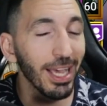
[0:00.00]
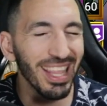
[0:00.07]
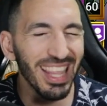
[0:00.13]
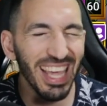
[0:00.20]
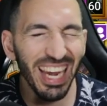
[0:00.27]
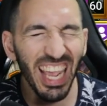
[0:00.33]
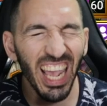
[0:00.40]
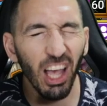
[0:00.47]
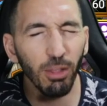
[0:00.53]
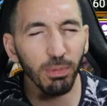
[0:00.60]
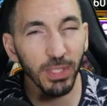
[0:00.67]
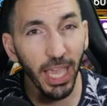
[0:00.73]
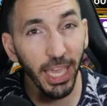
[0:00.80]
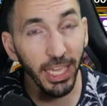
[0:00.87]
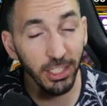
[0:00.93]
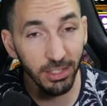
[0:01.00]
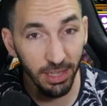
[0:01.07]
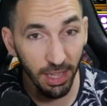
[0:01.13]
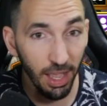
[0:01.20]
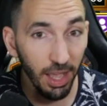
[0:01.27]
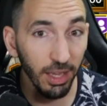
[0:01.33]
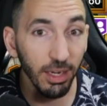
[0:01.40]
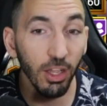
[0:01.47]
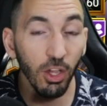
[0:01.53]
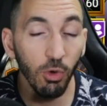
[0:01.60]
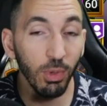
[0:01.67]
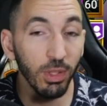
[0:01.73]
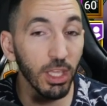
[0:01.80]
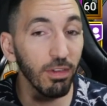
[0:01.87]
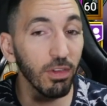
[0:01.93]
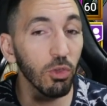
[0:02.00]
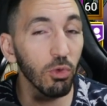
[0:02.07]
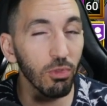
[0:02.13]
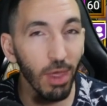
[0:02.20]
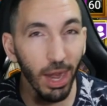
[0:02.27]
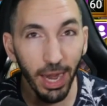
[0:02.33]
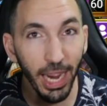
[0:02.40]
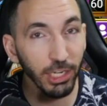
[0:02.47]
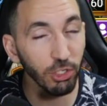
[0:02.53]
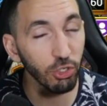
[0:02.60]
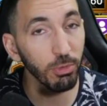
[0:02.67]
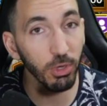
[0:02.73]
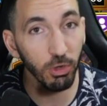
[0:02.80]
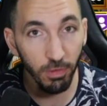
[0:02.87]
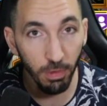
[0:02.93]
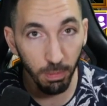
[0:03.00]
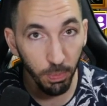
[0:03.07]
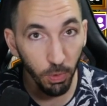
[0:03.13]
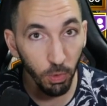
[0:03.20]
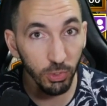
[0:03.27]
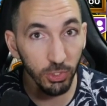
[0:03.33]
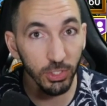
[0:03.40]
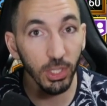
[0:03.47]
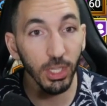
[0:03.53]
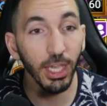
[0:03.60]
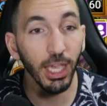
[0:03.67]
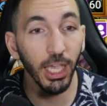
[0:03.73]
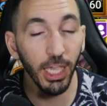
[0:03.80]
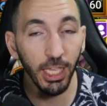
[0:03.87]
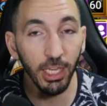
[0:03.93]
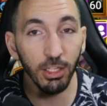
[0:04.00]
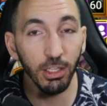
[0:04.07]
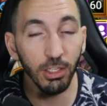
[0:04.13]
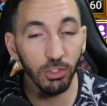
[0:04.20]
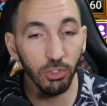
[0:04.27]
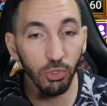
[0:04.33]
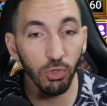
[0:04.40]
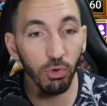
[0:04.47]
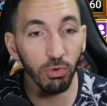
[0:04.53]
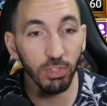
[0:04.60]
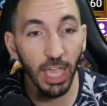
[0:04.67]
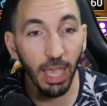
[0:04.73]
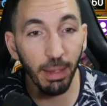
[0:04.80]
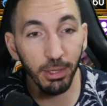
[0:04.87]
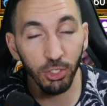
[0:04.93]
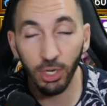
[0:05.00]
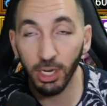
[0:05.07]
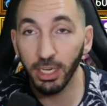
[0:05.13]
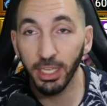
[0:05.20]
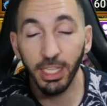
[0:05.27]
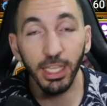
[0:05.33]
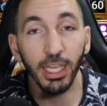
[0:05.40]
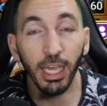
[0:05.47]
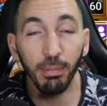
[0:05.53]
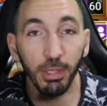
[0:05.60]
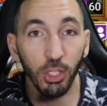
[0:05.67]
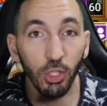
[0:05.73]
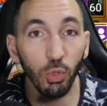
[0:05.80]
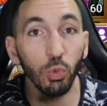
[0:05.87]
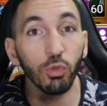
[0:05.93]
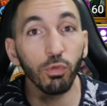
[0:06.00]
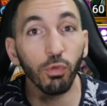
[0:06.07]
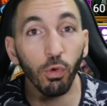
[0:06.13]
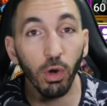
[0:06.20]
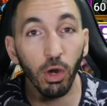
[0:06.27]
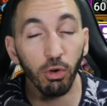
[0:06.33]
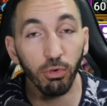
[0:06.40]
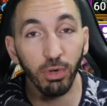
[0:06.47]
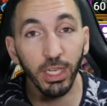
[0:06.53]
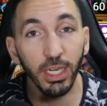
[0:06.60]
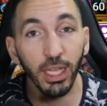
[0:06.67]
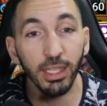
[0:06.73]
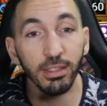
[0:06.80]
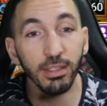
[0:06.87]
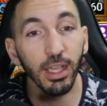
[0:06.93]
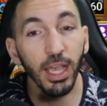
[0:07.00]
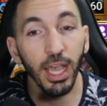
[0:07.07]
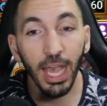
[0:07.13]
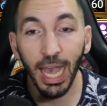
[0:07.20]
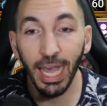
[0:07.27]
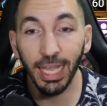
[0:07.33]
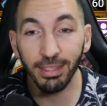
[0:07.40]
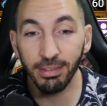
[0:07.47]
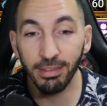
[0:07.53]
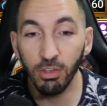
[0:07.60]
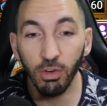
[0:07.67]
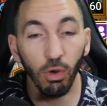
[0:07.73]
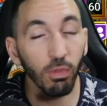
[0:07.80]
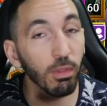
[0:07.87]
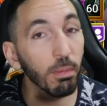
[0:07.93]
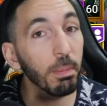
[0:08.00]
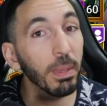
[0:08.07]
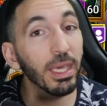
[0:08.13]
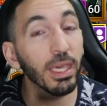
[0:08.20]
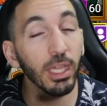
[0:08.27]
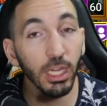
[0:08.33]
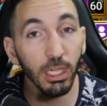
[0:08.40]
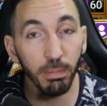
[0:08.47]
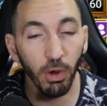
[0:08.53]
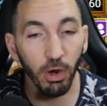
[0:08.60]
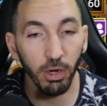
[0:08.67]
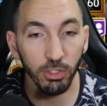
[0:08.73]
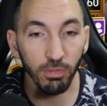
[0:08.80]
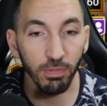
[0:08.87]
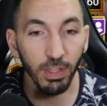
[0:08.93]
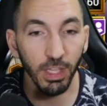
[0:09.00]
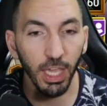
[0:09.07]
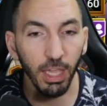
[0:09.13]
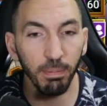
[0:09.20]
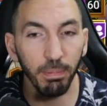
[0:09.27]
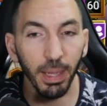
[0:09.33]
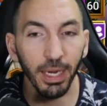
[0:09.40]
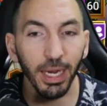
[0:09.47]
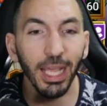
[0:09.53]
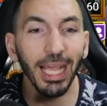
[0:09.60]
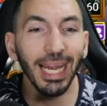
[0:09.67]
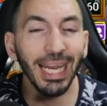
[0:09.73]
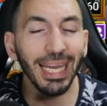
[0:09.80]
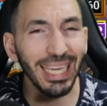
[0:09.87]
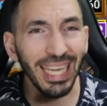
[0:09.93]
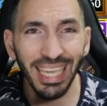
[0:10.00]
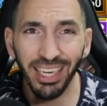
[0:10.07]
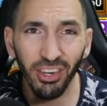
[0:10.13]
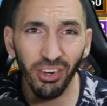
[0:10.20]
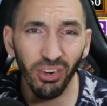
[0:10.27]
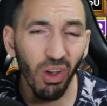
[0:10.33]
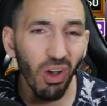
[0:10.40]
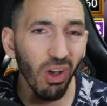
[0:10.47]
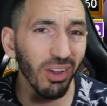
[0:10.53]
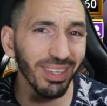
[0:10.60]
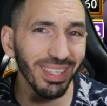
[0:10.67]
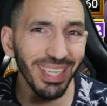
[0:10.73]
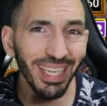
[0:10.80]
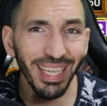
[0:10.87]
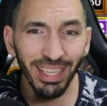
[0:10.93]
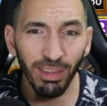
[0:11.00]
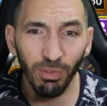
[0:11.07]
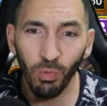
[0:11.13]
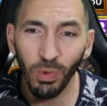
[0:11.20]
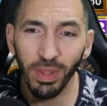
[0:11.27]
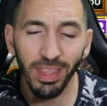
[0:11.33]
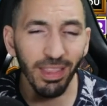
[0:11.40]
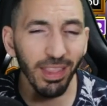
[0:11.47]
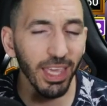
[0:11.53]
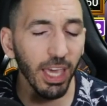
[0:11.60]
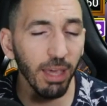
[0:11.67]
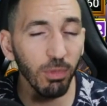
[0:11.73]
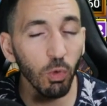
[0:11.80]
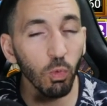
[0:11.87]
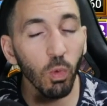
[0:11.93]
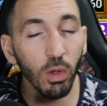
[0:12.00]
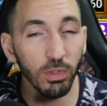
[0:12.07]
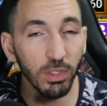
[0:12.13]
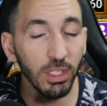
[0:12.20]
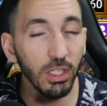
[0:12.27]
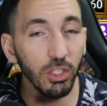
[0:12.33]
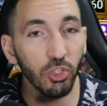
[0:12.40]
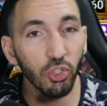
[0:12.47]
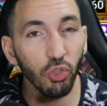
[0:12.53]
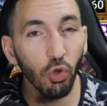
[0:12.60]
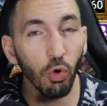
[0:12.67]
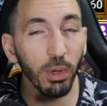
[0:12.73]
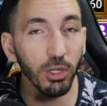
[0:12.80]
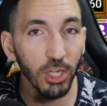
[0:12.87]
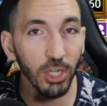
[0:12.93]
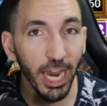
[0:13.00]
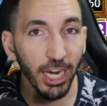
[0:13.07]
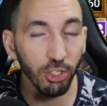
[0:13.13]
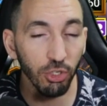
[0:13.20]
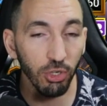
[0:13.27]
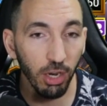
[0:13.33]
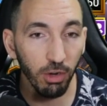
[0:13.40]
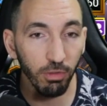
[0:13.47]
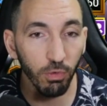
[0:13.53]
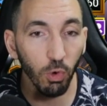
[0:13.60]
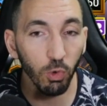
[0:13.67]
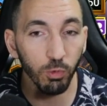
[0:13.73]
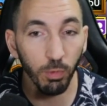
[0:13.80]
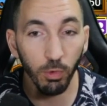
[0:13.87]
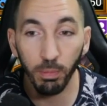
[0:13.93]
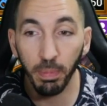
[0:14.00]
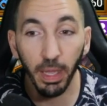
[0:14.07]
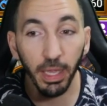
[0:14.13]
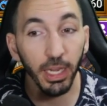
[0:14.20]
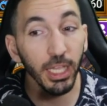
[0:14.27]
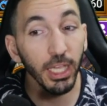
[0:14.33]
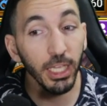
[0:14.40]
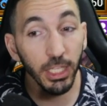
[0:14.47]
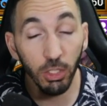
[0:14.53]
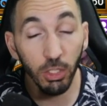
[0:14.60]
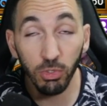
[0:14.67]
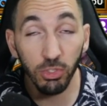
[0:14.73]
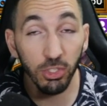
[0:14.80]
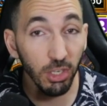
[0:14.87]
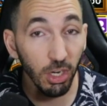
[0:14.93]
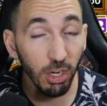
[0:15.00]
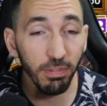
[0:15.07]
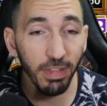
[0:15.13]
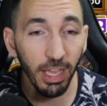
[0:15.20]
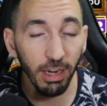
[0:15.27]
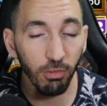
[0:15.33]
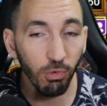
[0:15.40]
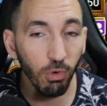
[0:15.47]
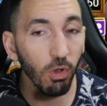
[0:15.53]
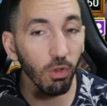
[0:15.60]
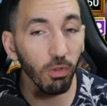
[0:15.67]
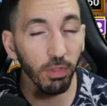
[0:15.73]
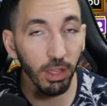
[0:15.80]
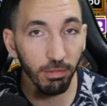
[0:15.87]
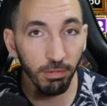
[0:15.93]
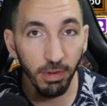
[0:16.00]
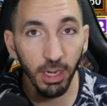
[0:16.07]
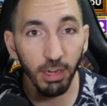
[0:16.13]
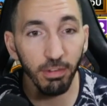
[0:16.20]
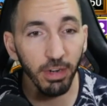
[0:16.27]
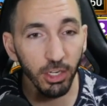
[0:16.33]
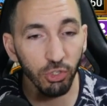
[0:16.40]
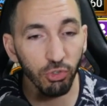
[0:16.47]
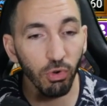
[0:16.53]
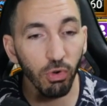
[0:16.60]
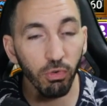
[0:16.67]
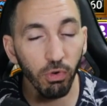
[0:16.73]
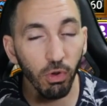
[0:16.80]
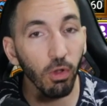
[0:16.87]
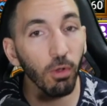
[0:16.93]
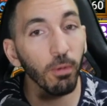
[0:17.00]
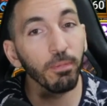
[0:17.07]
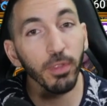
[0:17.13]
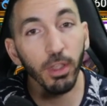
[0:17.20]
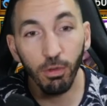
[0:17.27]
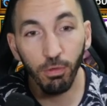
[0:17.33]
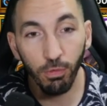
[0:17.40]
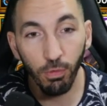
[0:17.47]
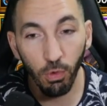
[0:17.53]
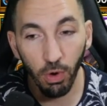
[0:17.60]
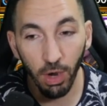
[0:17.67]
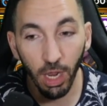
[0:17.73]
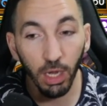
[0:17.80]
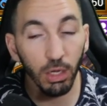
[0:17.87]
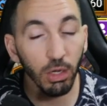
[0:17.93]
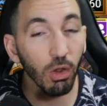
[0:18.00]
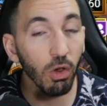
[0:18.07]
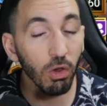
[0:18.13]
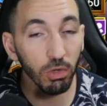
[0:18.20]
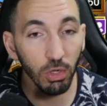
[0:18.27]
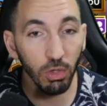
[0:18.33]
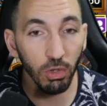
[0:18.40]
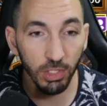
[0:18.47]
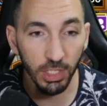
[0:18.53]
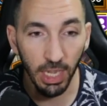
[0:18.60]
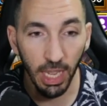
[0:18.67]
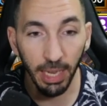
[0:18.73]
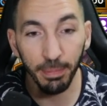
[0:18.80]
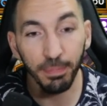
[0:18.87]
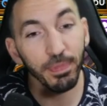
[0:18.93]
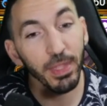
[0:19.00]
That helps a ton with giving you that extra bit of a boost into your damage, and he can be huge for arenas at the beginning parts of the game. But later on within the game, you won't see so much action out of GHOSTBORN, but he'll serve that role, that very strong role, for a long time.